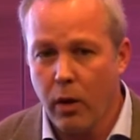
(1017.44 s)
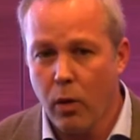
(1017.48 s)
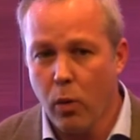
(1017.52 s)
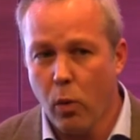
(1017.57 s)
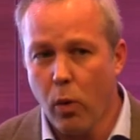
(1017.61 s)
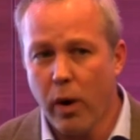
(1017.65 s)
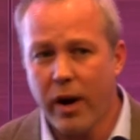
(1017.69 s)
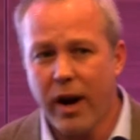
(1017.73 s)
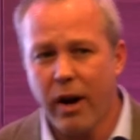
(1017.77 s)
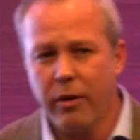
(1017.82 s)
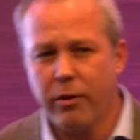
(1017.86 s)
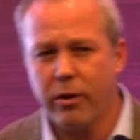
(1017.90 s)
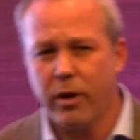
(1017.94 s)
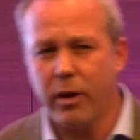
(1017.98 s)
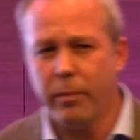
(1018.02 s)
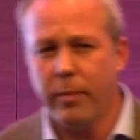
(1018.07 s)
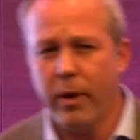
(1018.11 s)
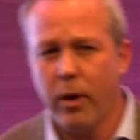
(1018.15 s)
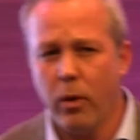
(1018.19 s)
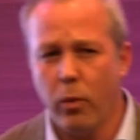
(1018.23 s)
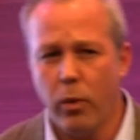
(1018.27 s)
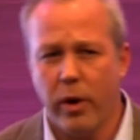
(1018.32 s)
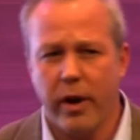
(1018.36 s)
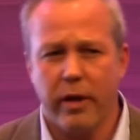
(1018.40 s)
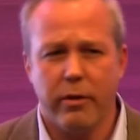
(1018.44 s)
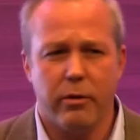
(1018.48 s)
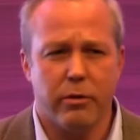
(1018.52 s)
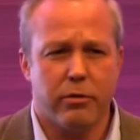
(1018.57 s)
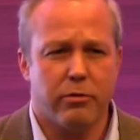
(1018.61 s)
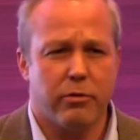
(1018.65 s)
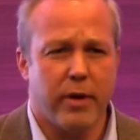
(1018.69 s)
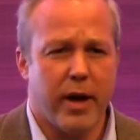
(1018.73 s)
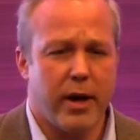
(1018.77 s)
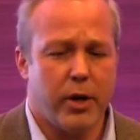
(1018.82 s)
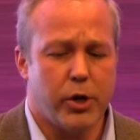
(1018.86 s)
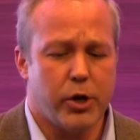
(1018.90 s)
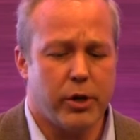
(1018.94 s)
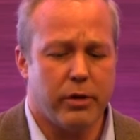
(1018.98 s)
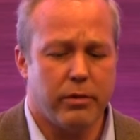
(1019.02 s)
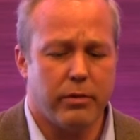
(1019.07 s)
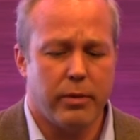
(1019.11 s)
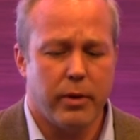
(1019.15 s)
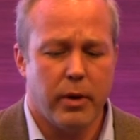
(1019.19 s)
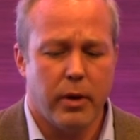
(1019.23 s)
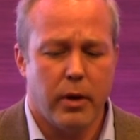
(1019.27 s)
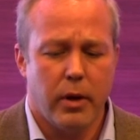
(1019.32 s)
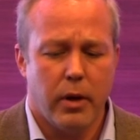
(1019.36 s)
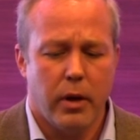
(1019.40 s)
What are their strategies?
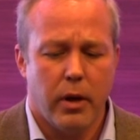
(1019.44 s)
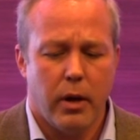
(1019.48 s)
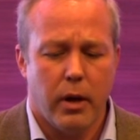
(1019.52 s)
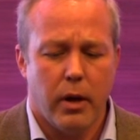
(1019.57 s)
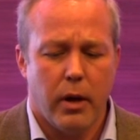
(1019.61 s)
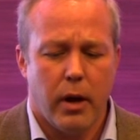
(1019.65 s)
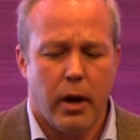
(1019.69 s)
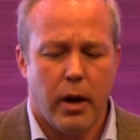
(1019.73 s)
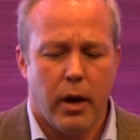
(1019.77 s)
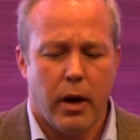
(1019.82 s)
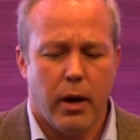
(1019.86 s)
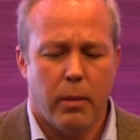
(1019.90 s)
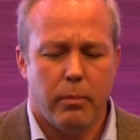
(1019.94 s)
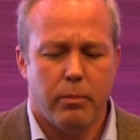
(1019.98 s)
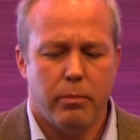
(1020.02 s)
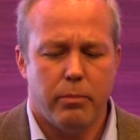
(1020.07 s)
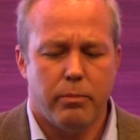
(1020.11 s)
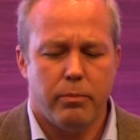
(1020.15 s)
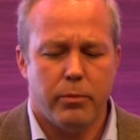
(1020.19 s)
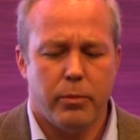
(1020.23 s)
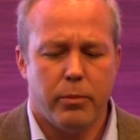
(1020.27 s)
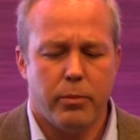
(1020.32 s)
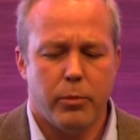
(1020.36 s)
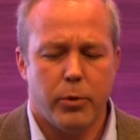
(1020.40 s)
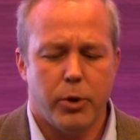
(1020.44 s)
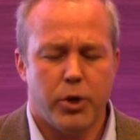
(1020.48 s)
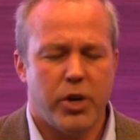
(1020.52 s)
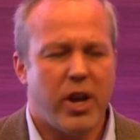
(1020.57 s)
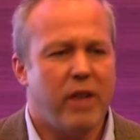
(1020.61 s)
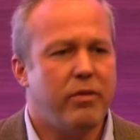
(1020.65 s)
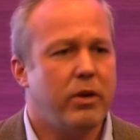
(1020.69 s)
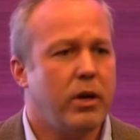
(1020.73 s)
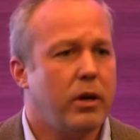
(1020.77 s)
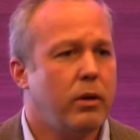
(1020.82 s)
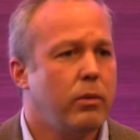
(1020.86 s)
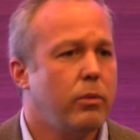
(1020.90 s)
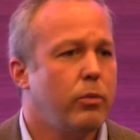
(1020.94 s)
Chevy,